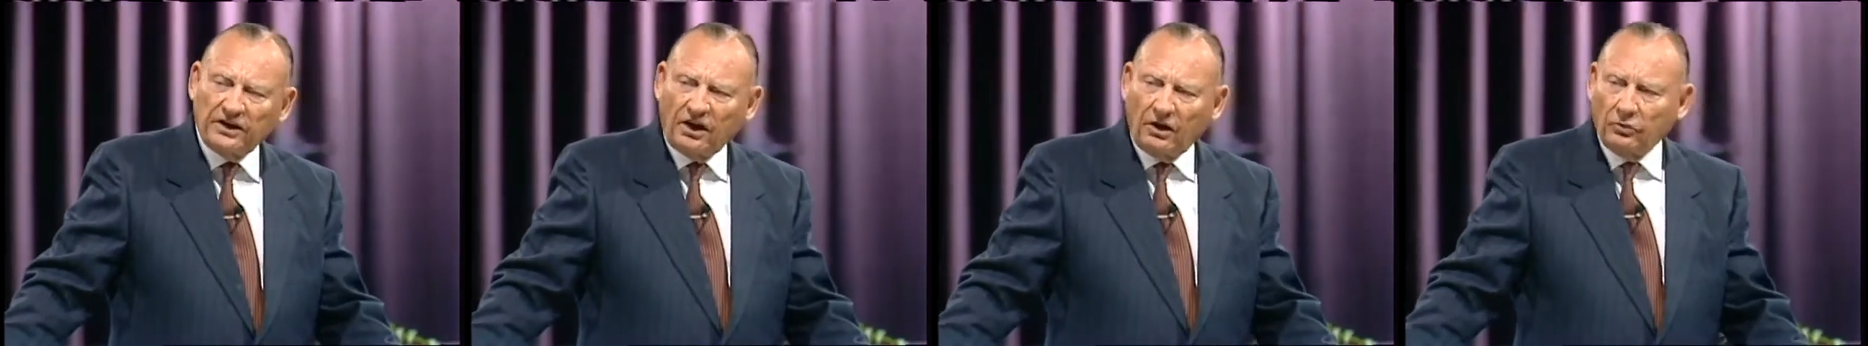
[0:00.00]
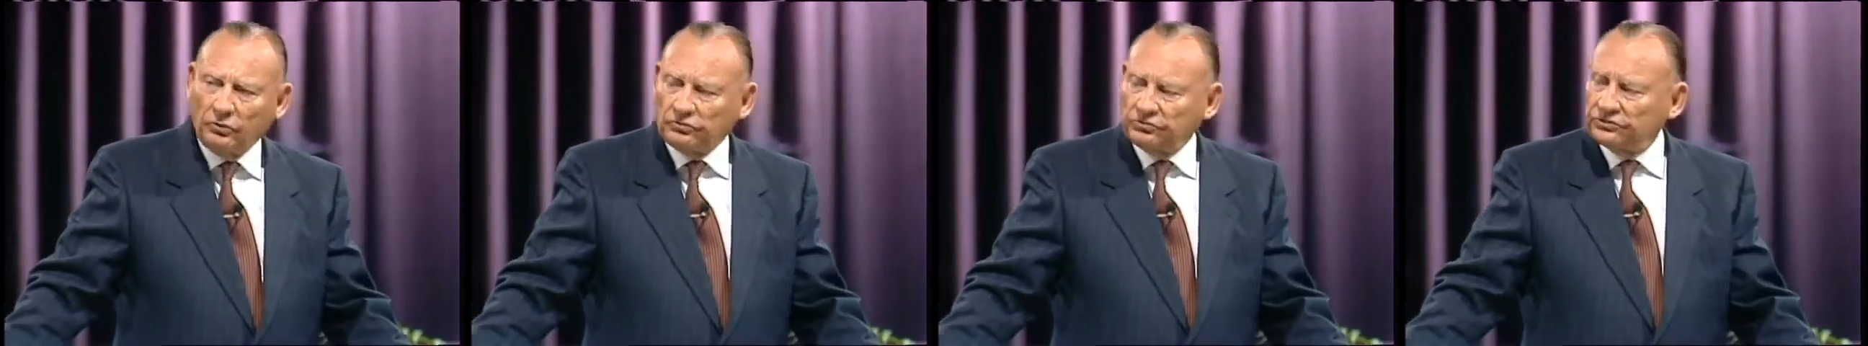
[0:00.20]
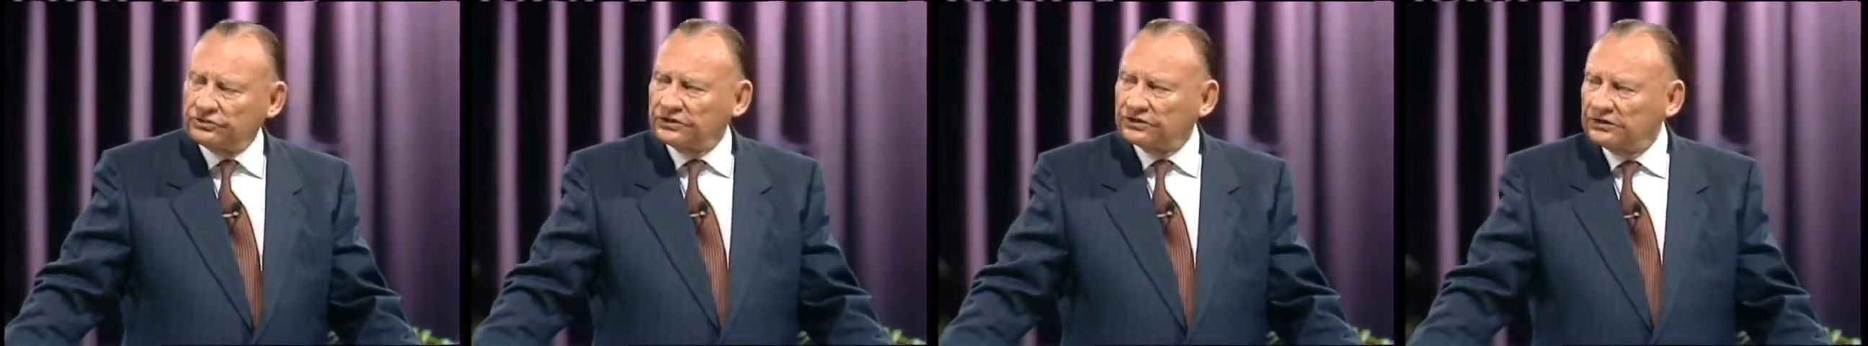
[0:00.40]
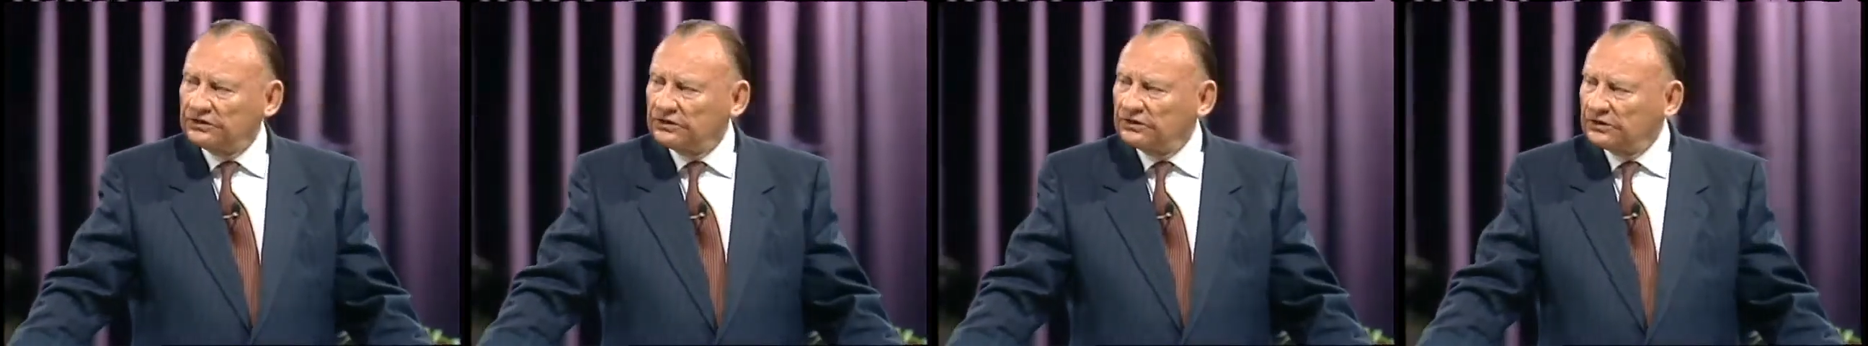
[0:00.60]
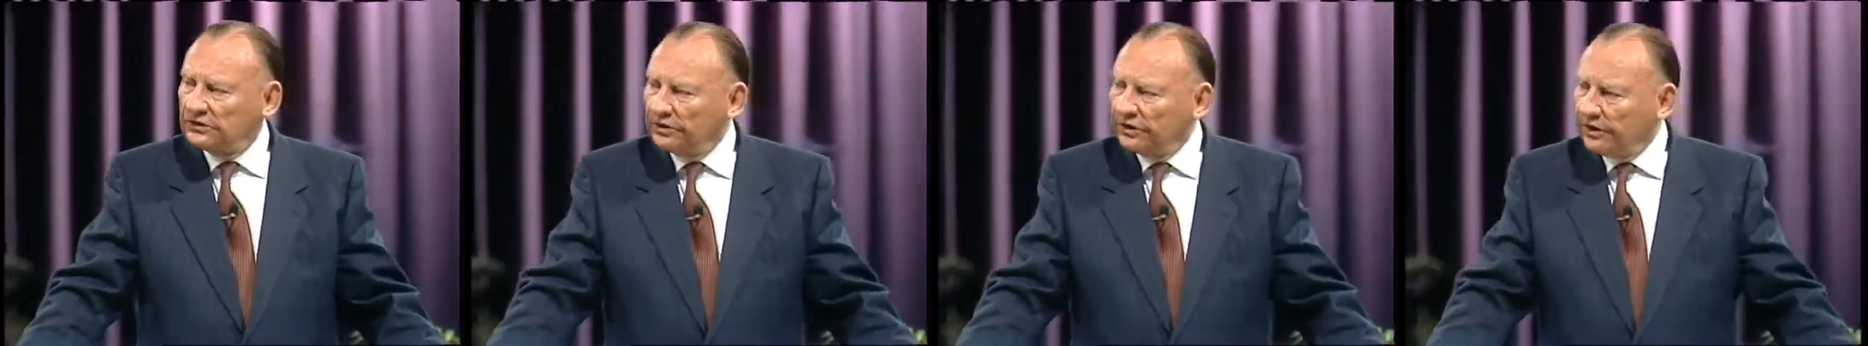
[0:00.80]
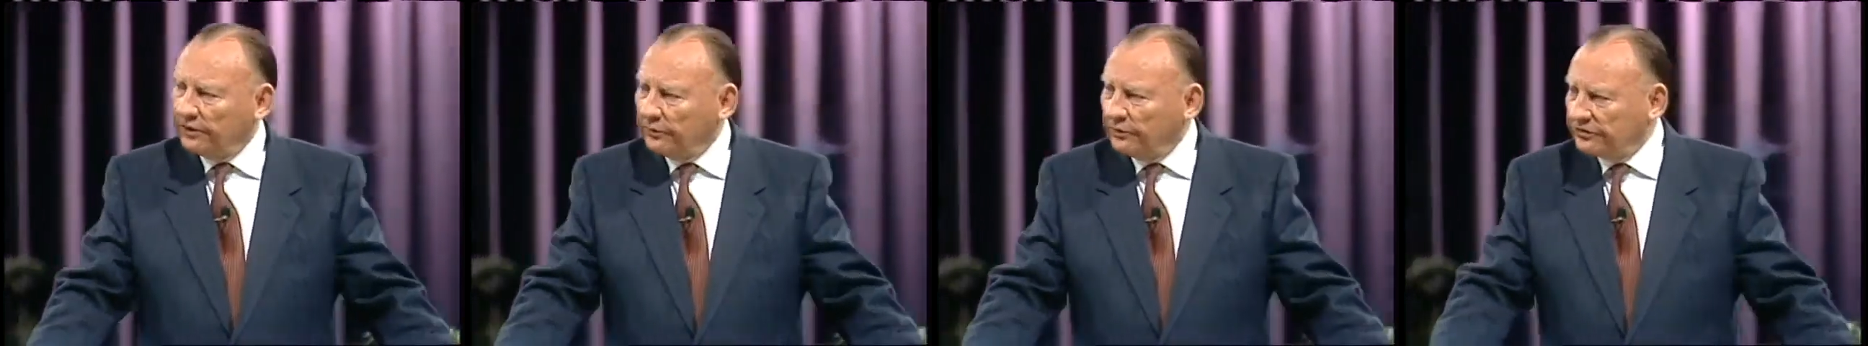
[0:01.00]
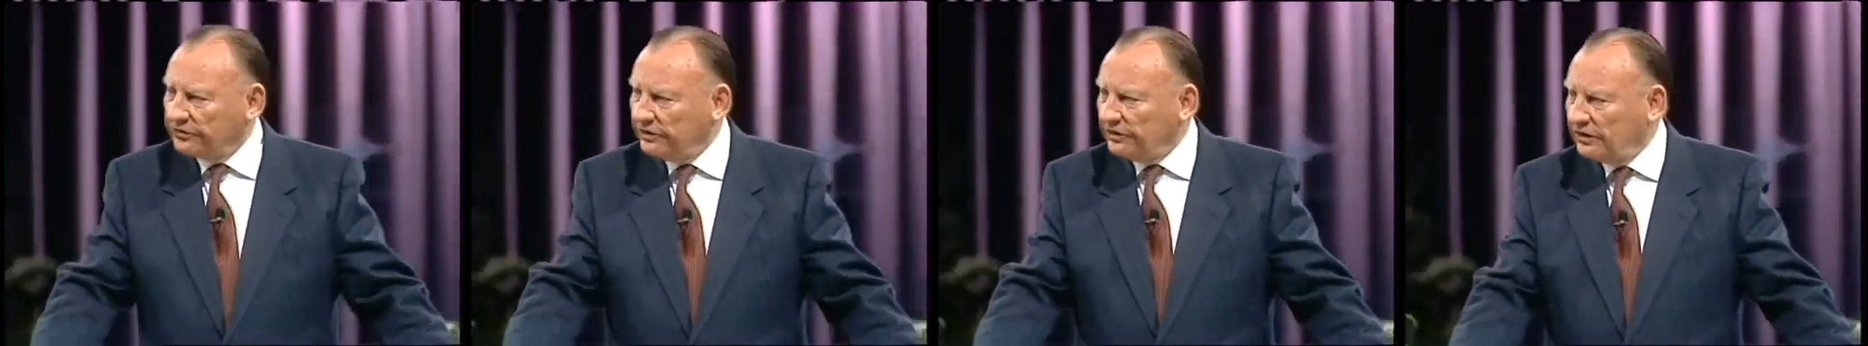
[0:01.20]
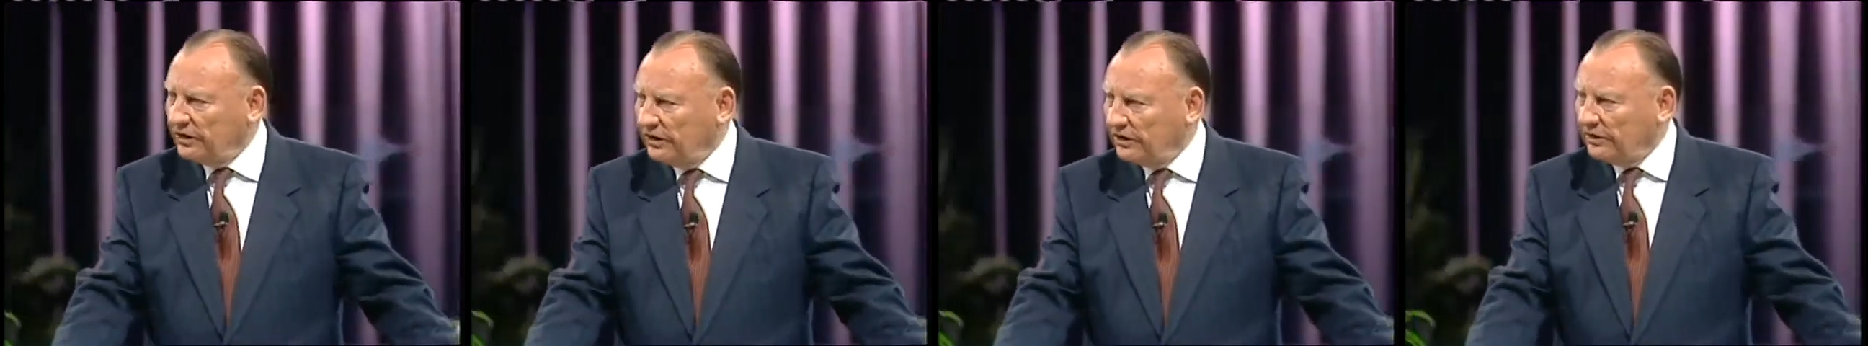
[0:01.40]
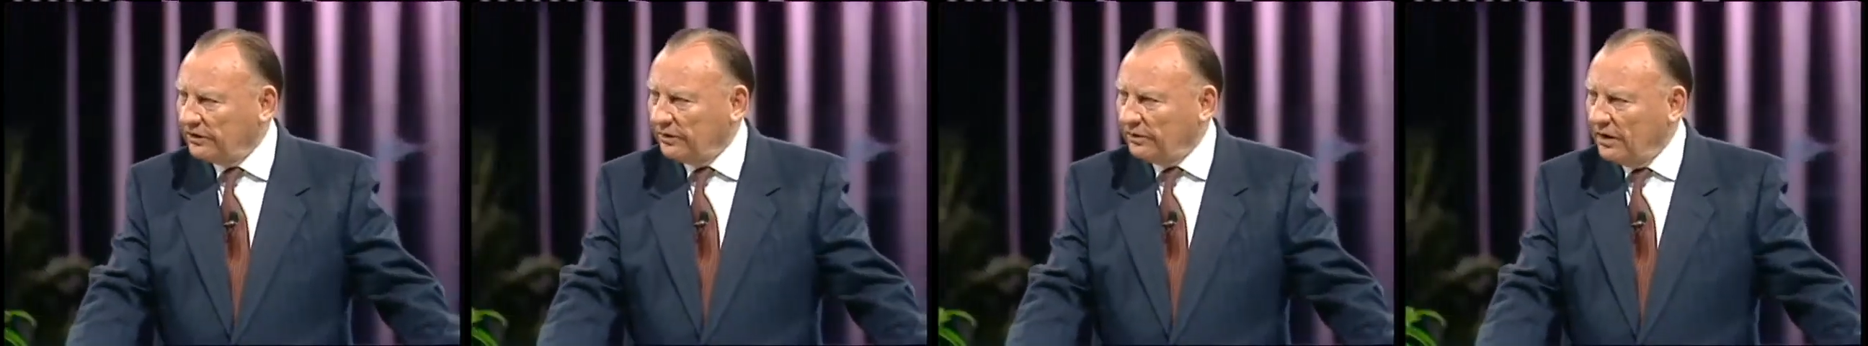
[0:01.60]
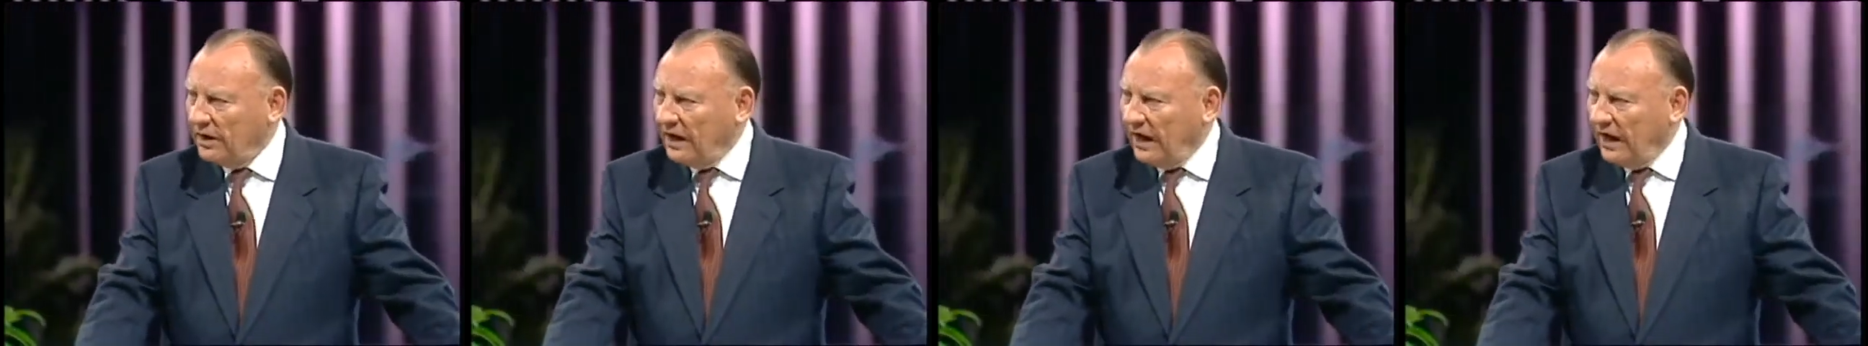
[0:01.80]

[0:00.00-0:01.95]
owned was in their little.